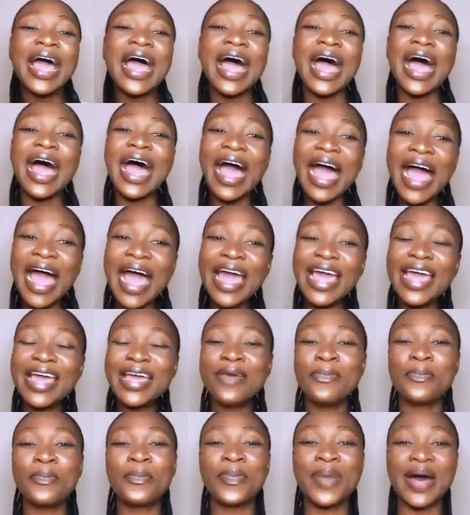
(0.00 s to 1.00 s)
I
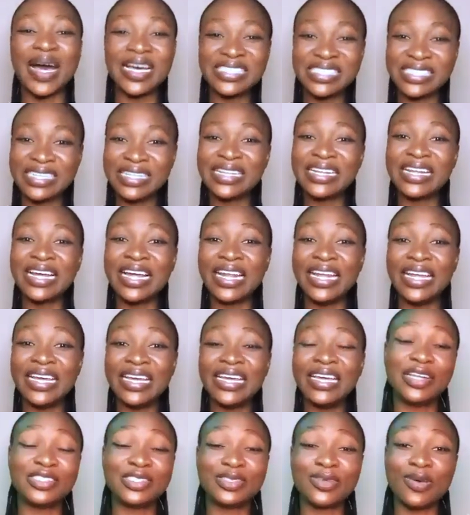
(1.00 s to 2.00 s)

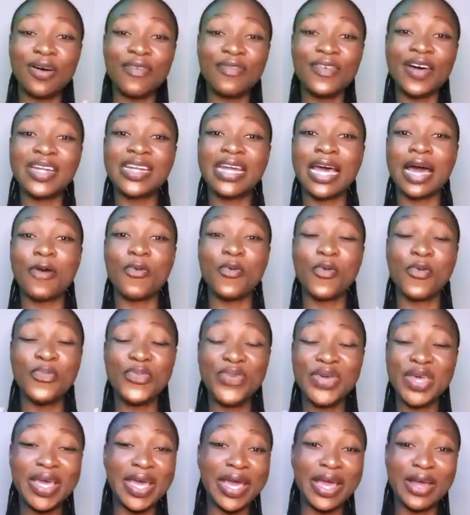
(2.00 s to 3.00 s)
personally discovered I would
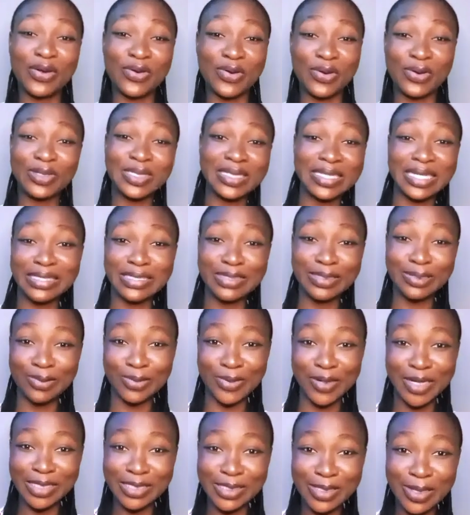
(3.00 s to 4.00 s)
be a content
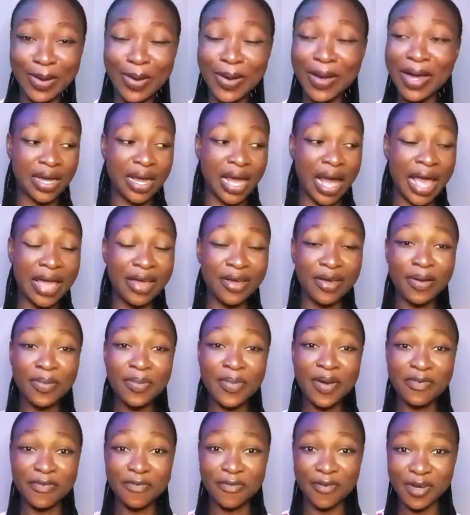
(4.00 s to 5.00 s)
creator. I got
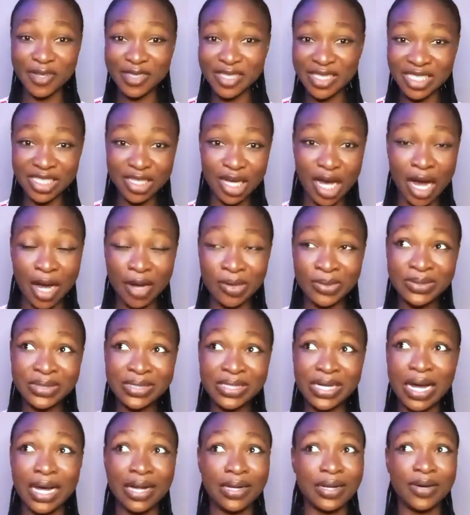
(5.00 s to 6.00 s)
my first child
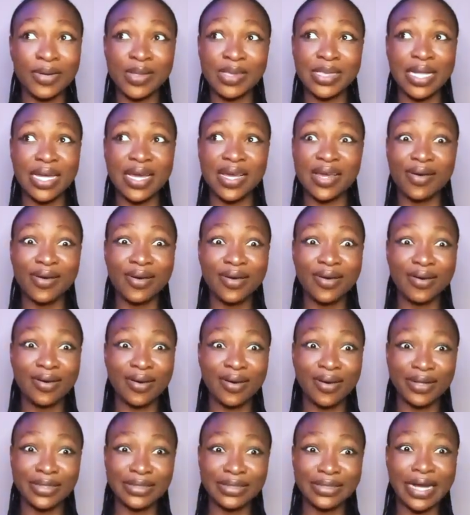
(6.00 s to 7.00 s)
and I was like, oh
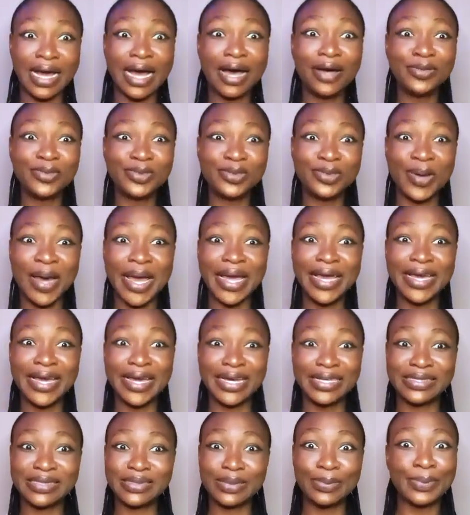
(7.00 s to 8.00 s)
God, how do I
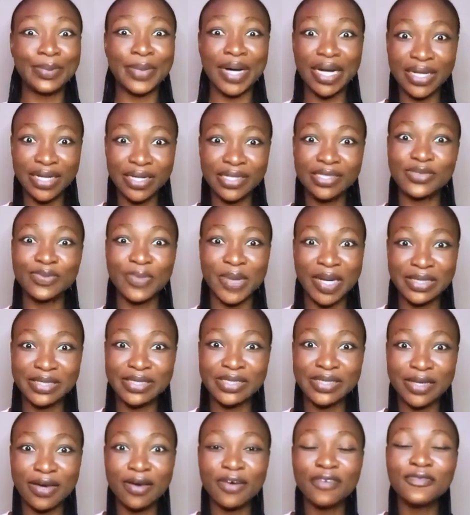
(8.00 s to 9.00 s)
get to manage
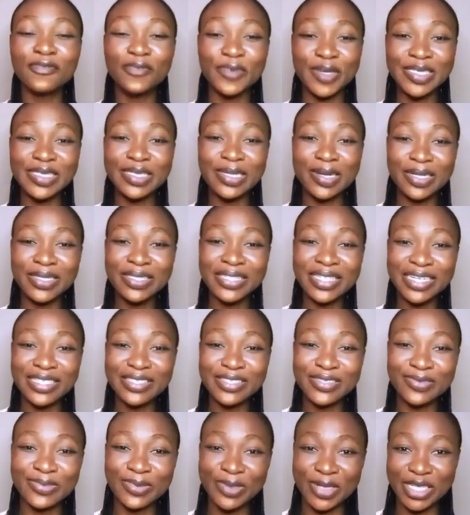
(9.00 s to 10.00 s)
myself with
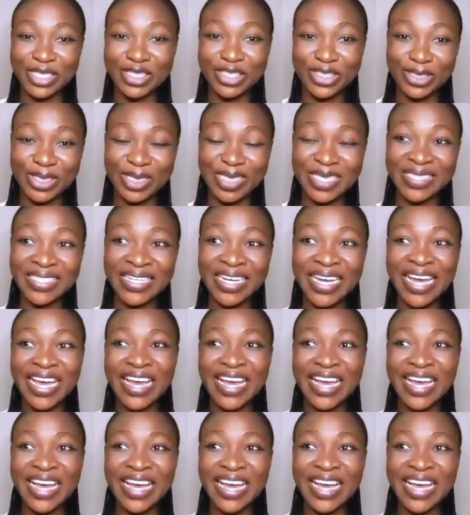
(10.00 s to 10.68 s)
content creation?